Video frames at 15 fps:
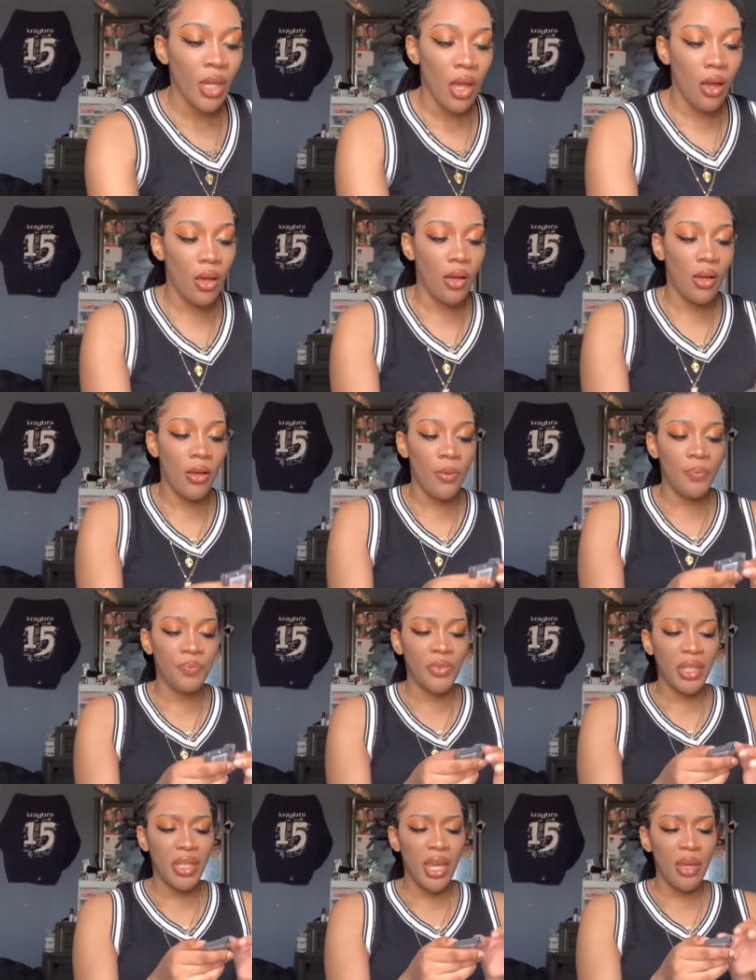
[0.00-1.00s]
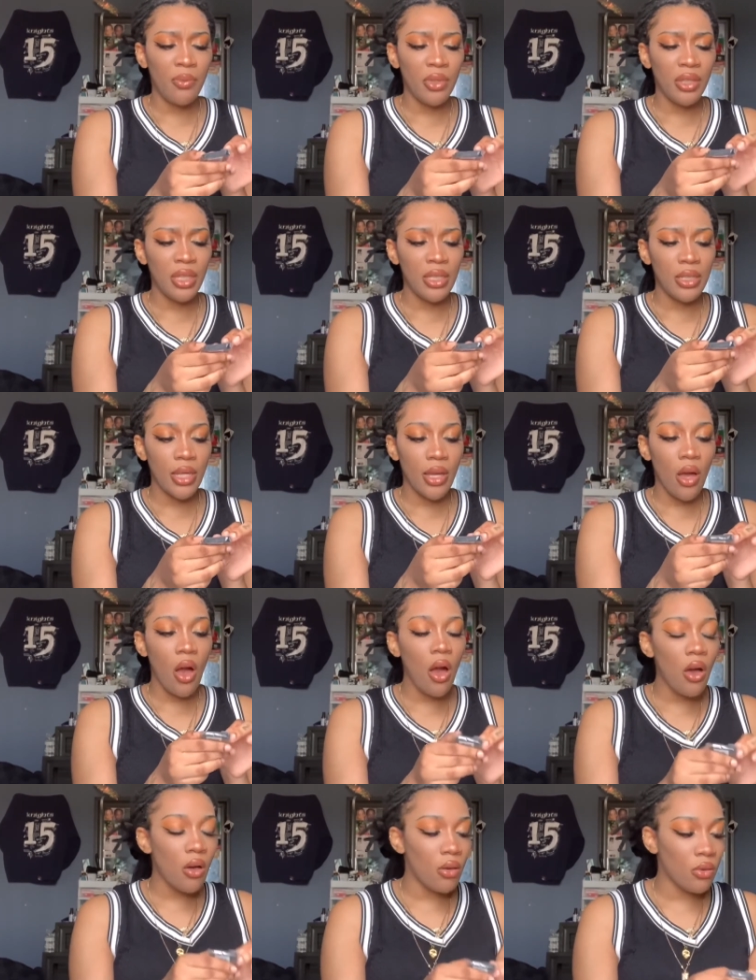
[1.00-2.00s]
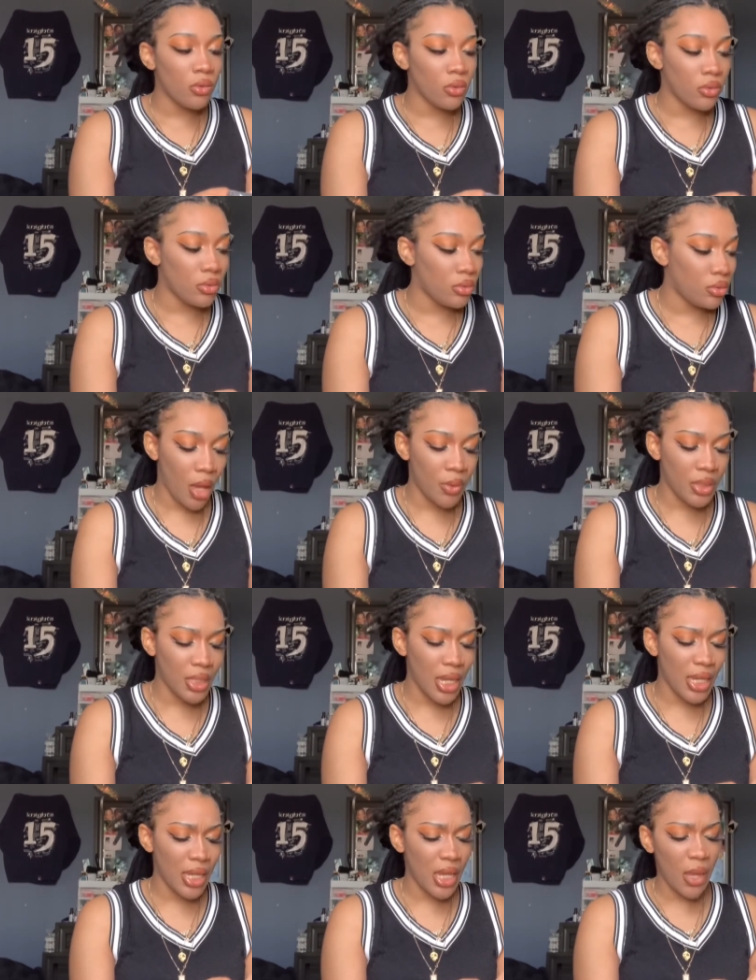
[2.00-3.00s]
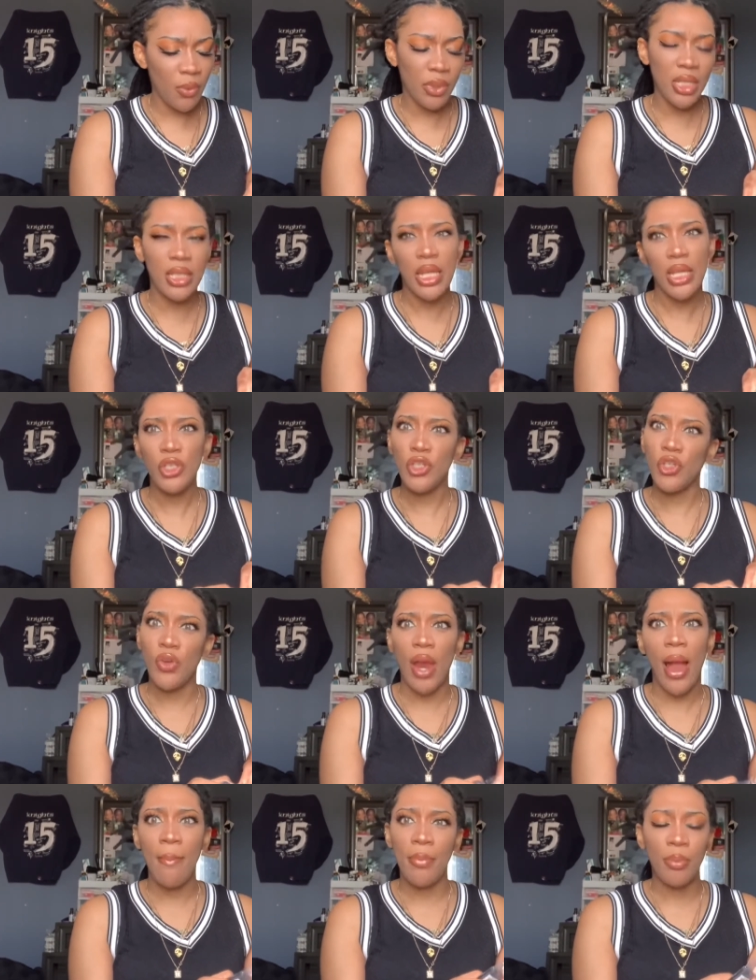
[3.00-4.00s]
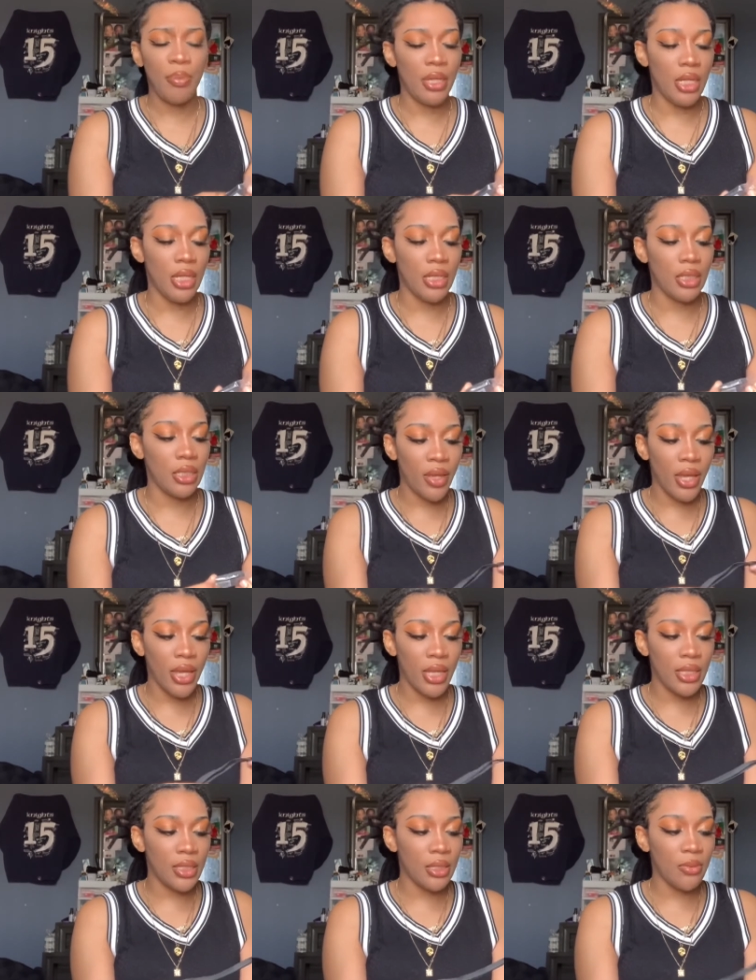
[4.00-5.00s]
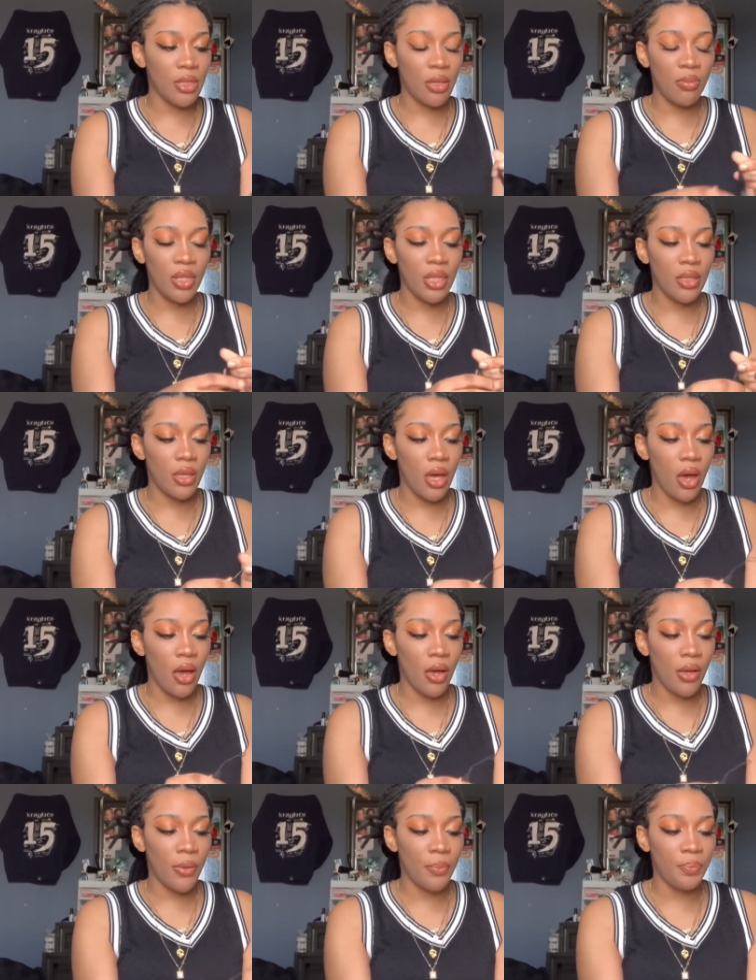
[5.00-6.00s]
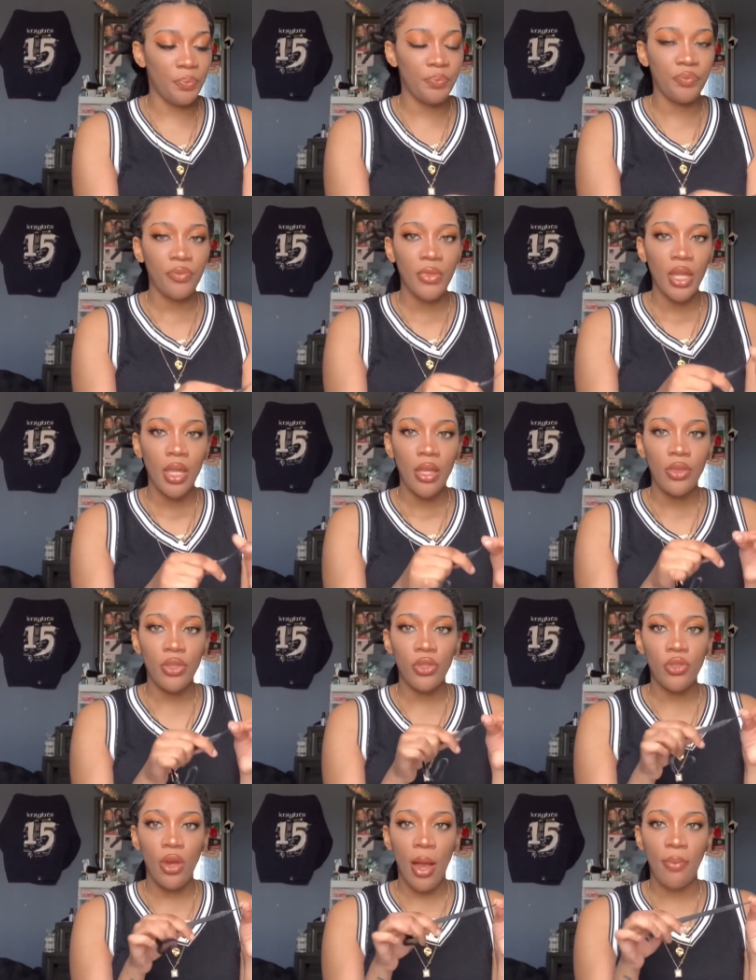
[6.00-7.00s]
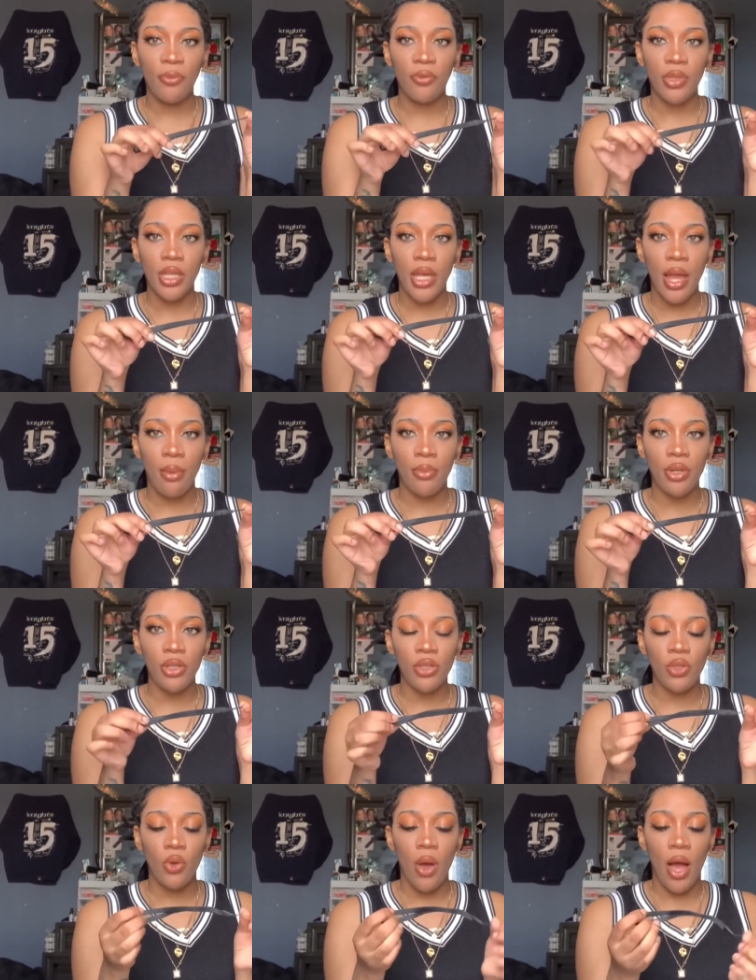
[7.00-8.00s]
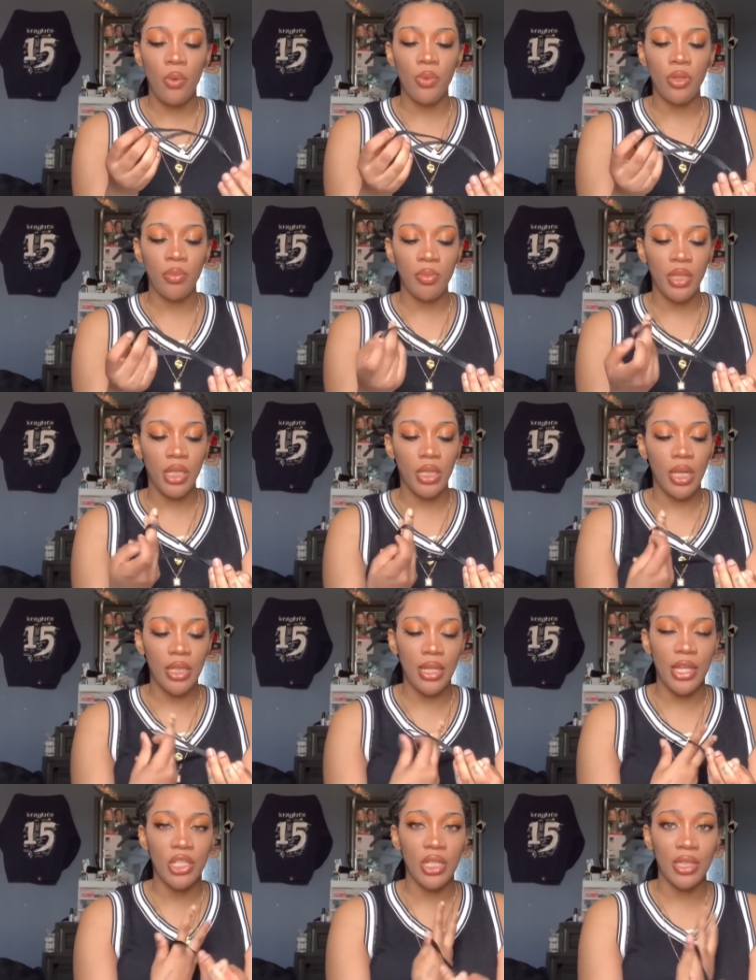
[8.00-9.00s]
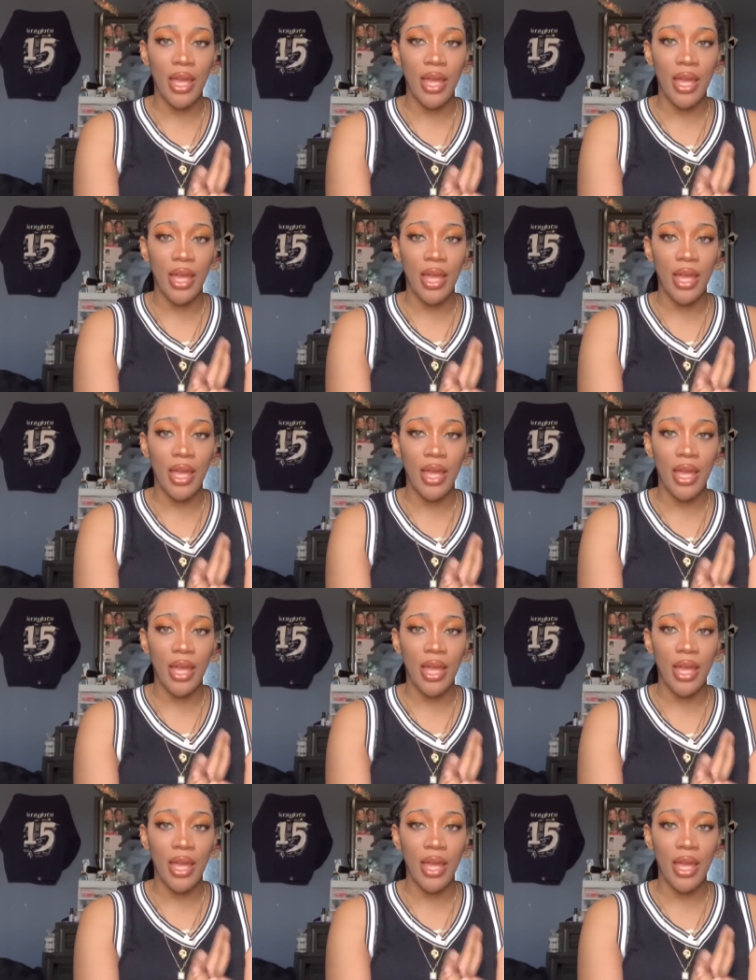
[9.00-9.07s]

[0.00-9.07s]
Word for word: Um, it came with this like, oh, I was like, it came with this like strap piece, but it seems to be the, um, the strap for the camera. So I will be attaching